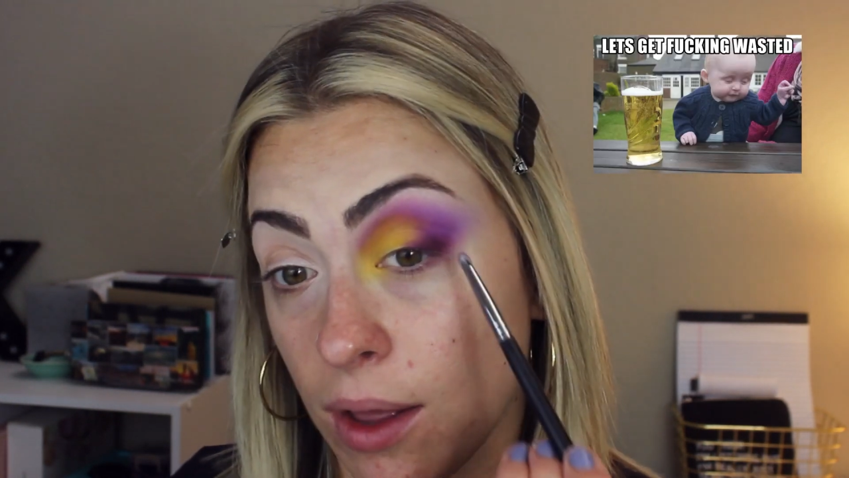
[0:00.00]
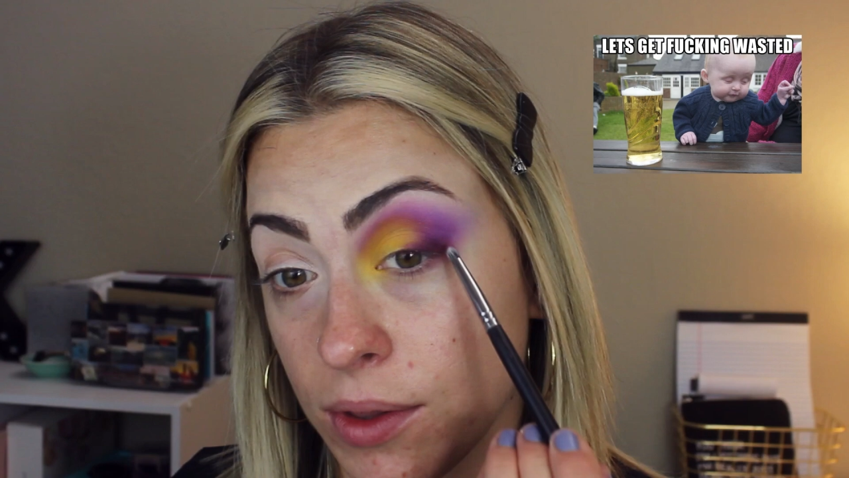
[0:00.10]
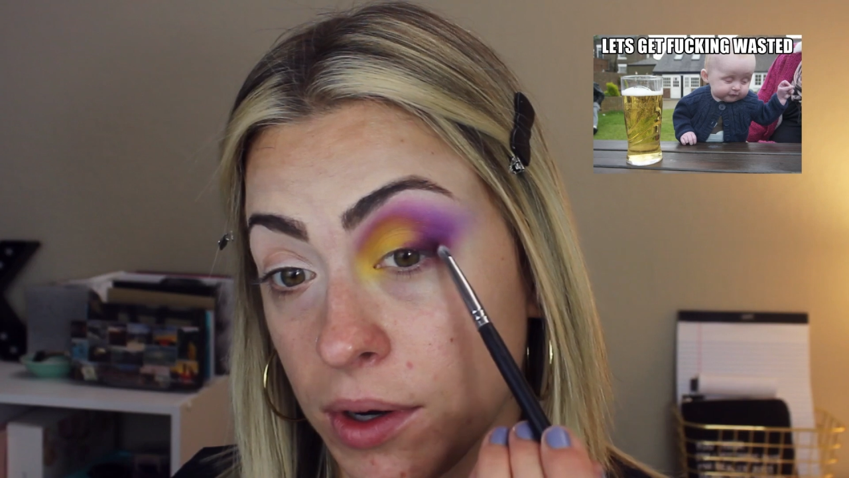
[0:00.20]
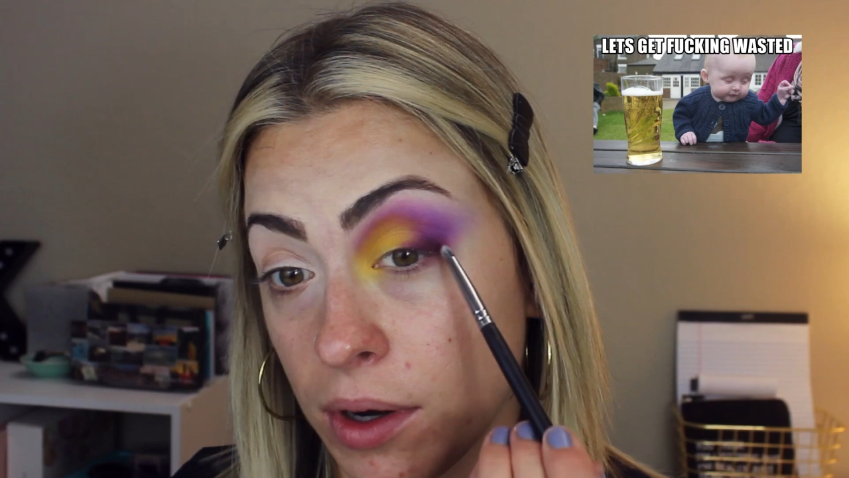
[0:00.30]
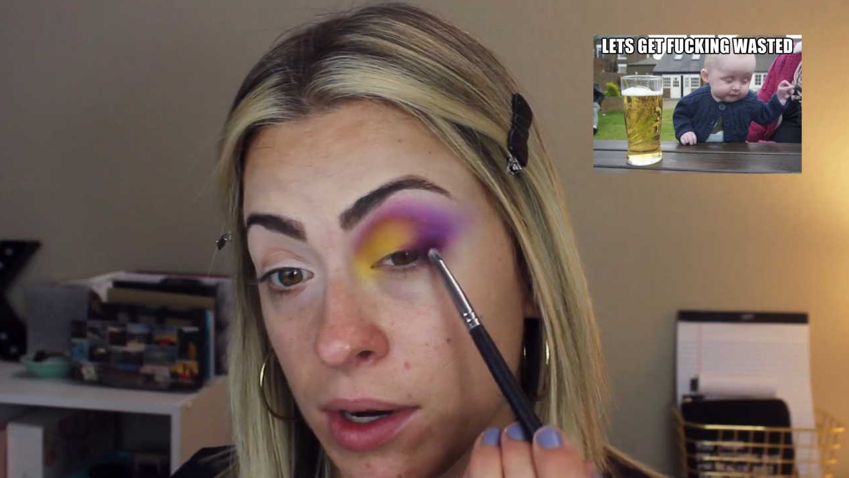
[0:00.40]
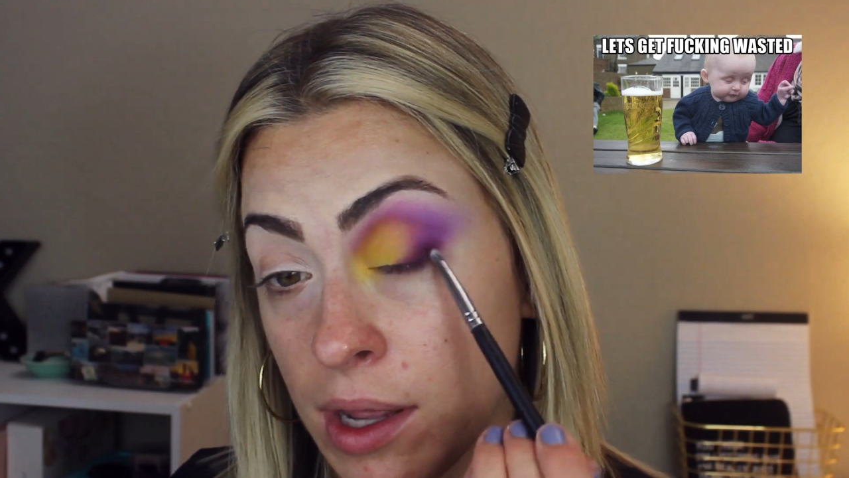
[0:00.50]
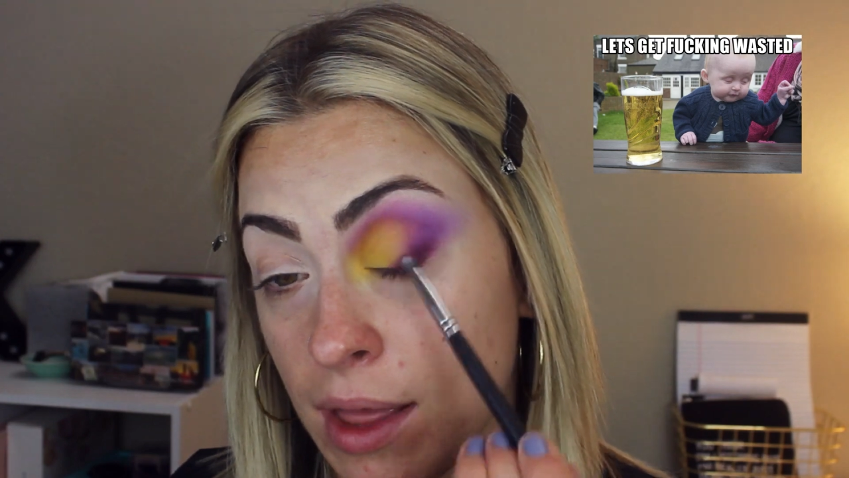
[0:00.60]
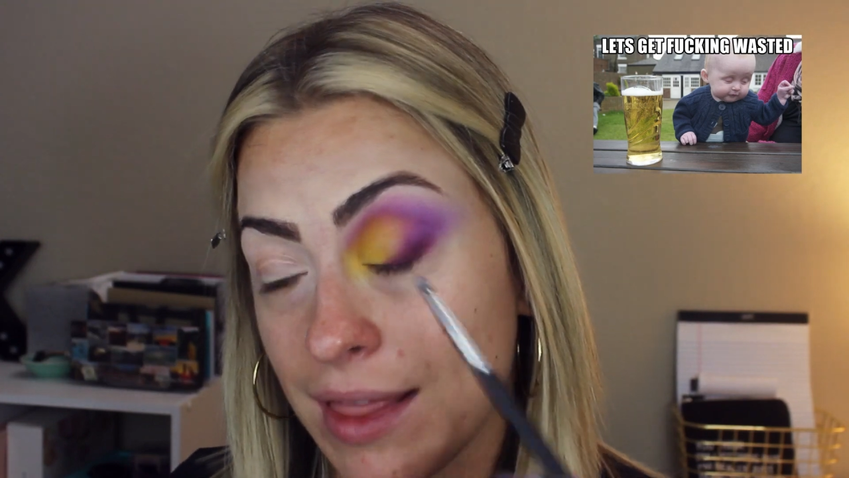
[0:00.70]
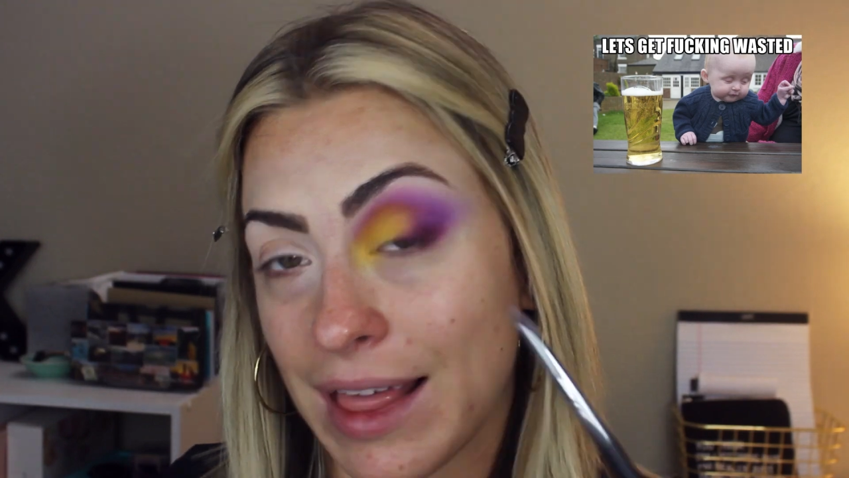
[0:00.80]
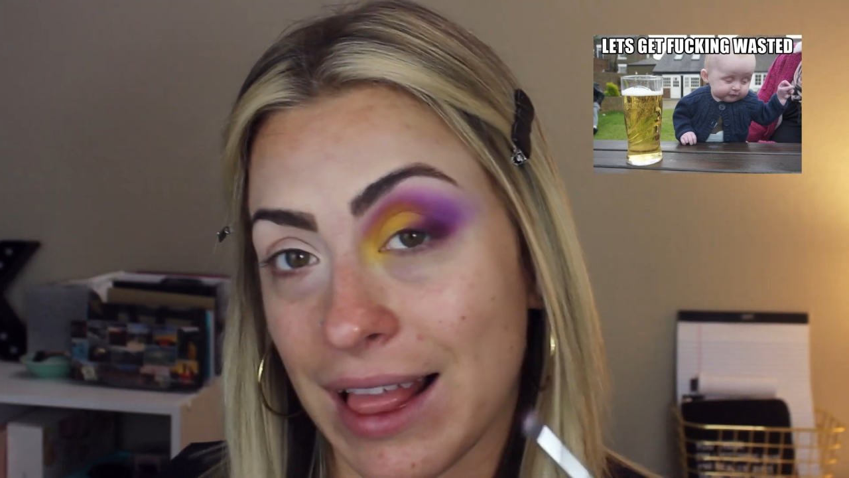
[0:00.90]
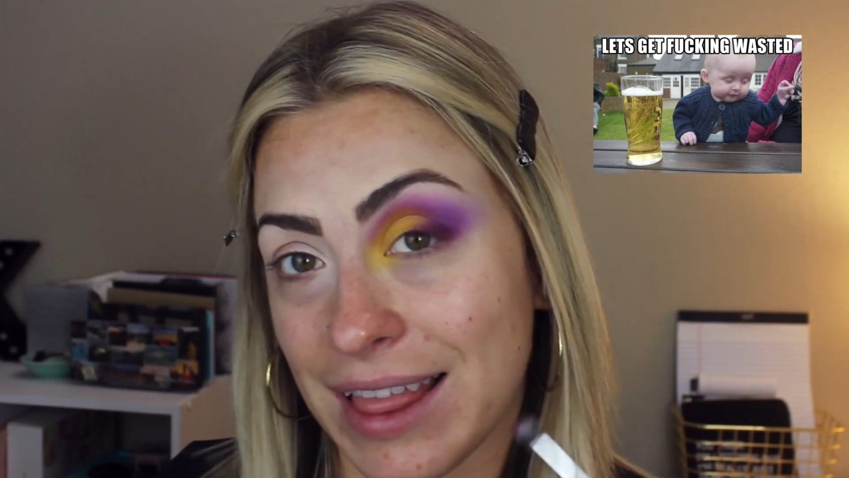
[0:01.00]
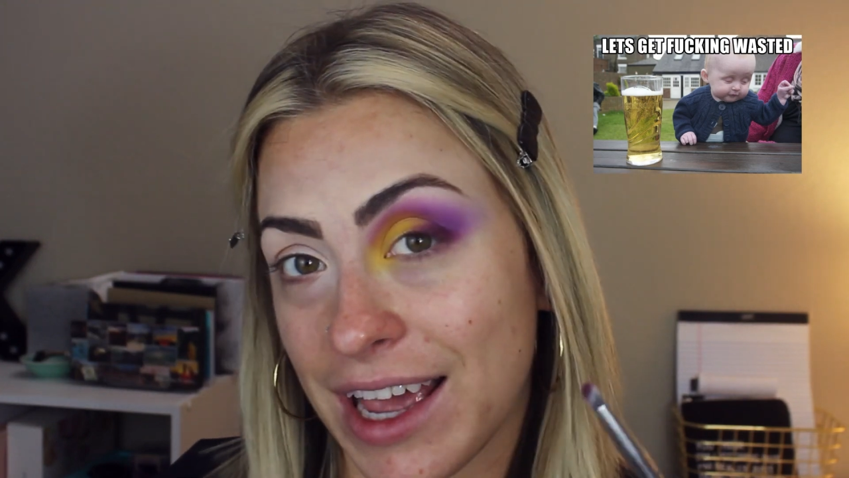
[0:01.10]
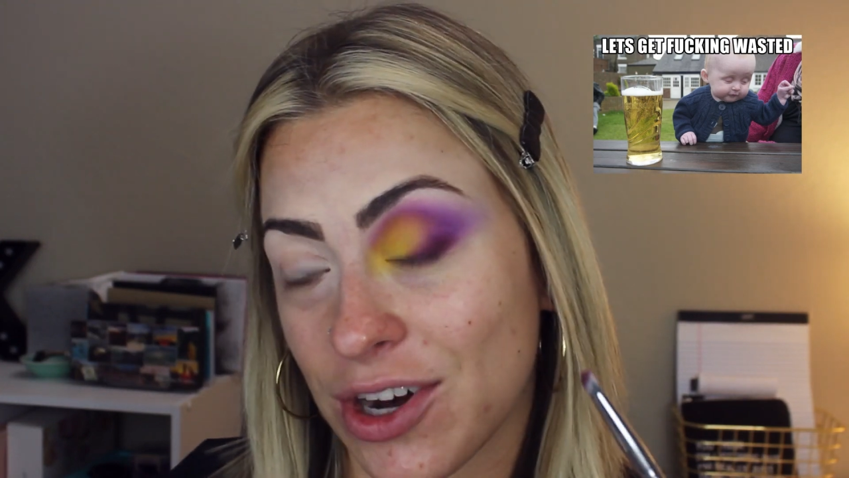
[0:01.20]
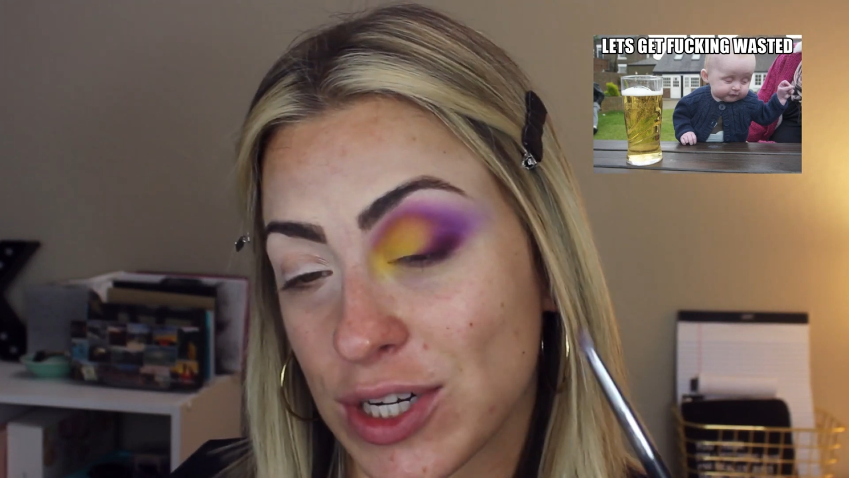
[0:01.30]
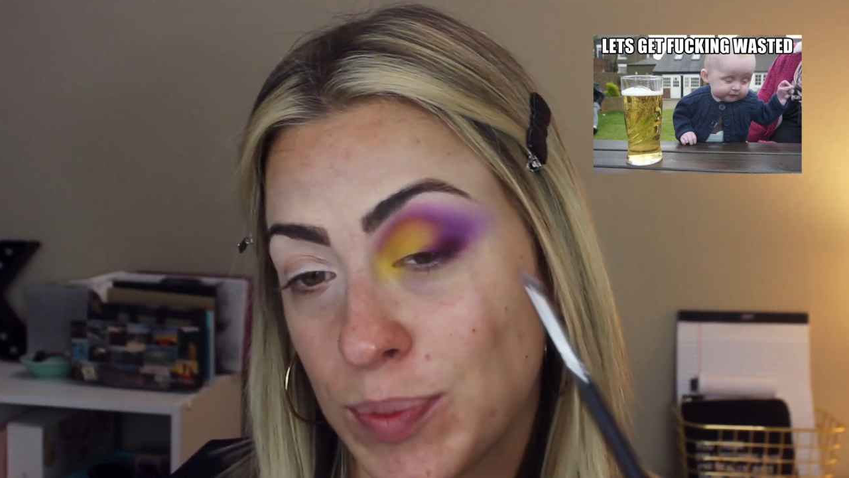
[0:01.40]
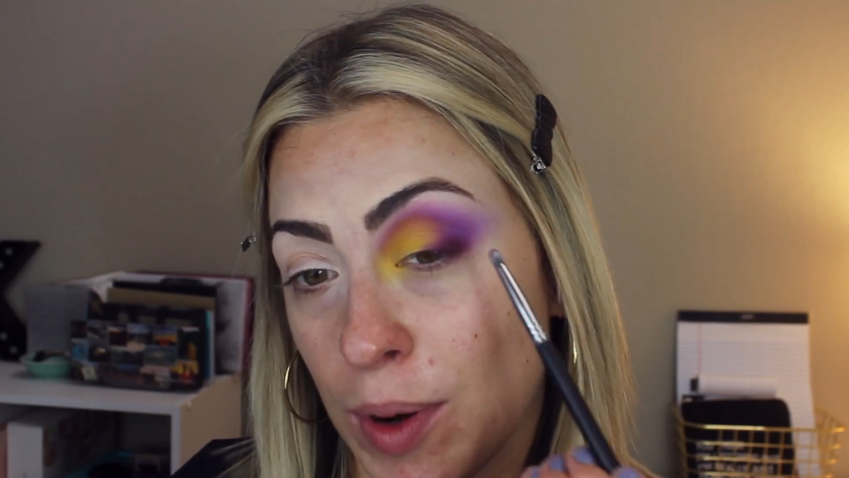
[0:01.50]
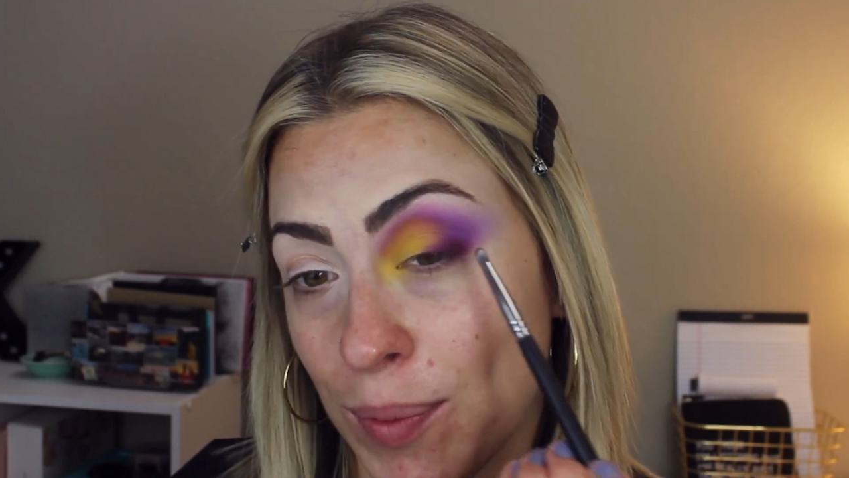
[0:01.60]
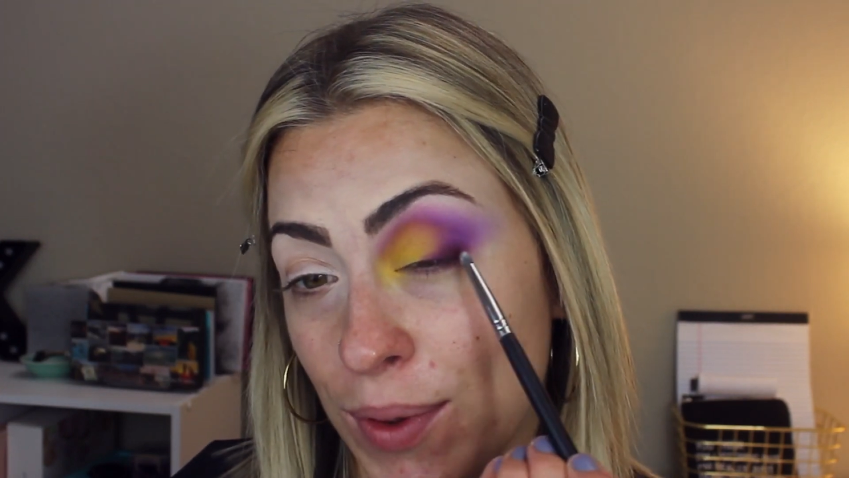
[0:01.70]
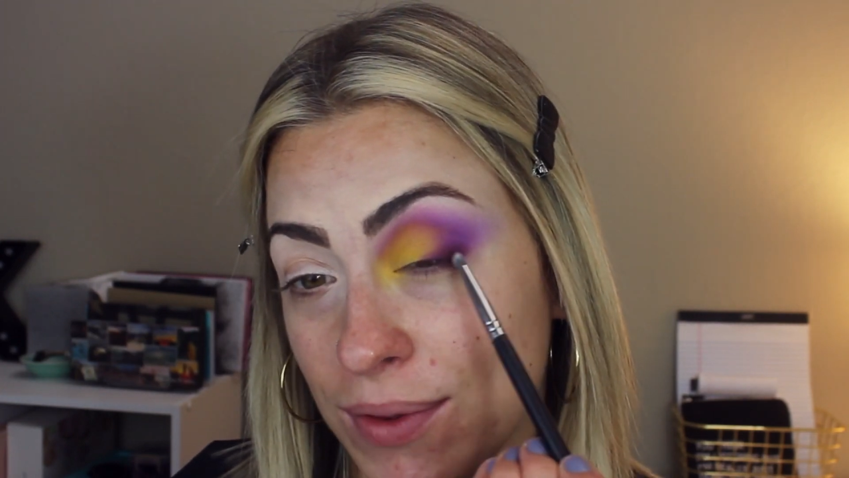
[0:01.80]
color, that Lakers purple.